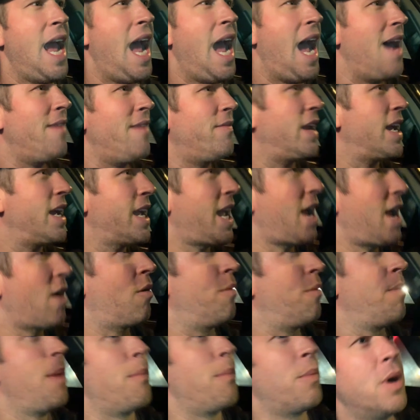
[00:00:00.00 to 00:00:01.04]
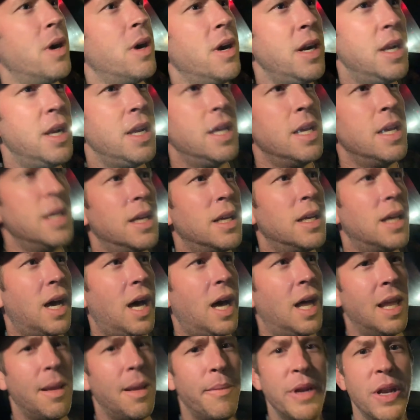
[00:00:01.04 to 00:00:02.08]
have and I can't remember,
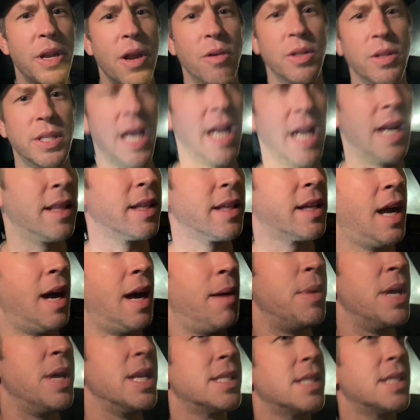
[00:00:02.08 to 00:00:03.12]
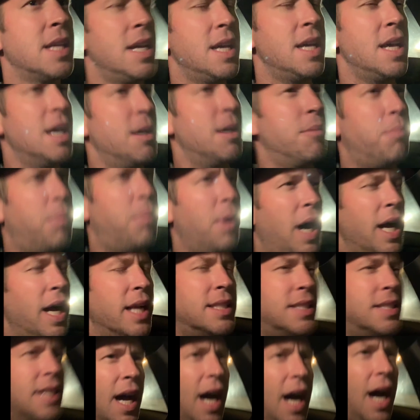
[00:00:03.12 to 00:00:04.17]
let me know down in the comments.
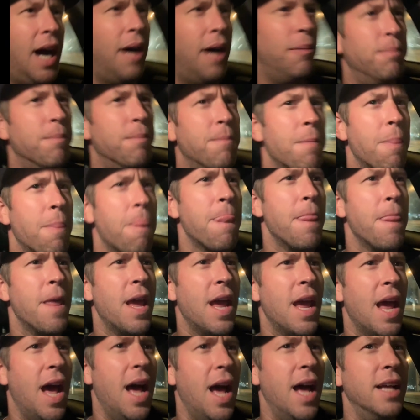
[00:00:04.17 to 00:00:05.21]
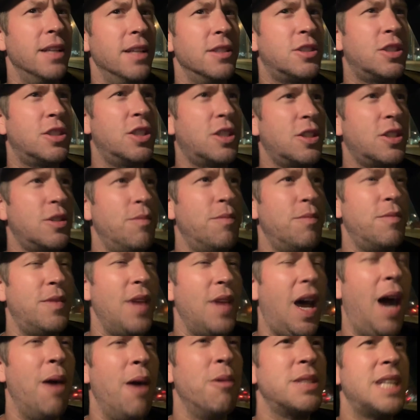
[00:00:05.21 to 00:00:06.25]
But
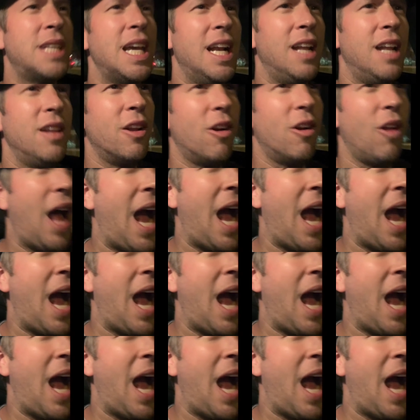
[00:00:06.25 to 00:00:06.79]
I was getting a little